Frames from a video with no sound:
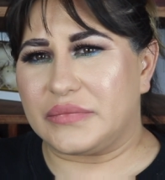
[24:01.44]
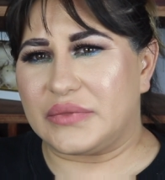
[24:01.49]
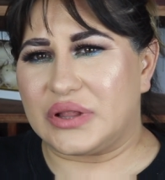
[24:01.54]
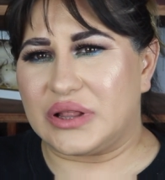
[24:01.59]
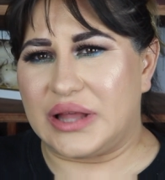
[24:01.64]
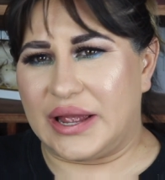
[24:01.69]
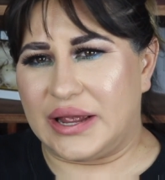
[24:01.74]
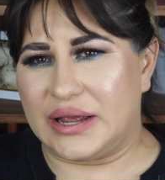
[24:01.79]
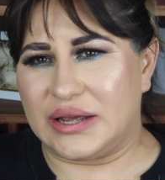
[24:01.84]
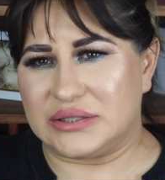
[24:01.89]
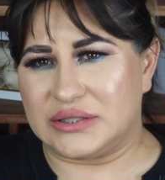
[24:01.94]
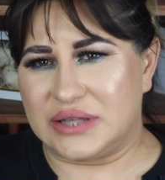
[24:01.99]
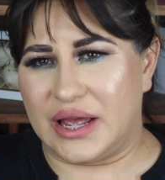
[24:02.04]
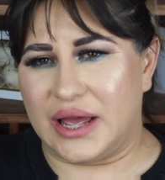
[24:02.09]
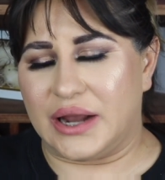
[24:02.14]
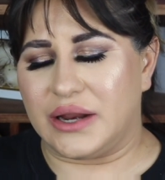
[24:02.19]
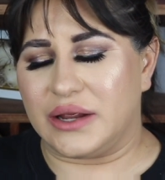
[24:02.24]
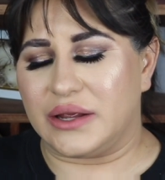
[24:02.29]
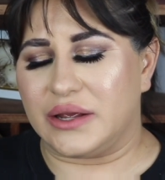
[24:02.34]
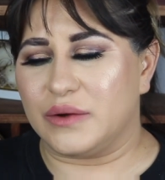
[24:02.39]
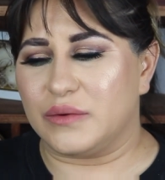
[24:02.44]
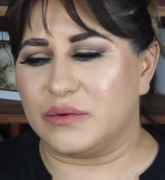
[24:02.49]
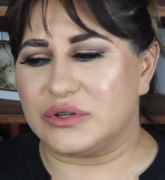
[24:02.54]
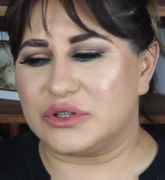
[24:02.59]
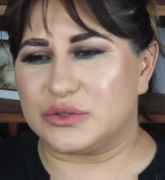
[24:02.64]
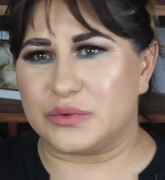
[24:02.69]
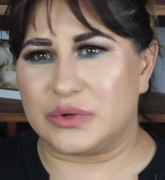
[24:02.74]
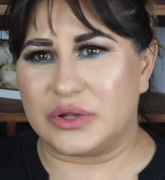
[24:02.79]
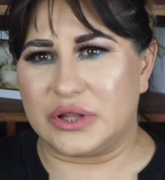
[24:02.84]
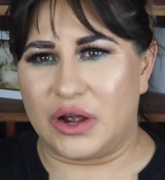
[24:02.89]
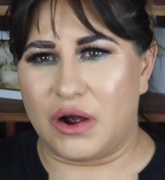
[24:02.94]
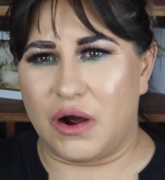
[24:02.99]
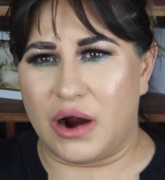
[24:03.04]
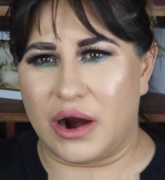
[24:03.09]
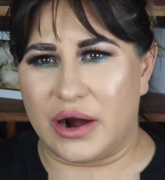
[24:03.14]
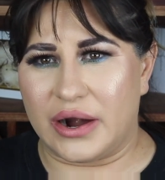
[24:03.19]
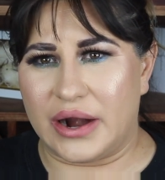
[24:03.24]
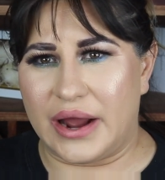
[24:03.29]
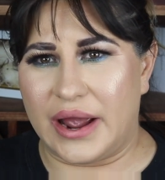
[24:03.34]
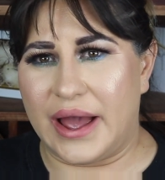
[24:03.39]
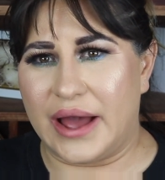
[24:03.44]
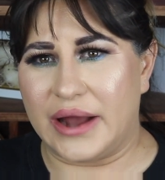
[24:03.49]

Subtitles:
Like I said, it was really hard.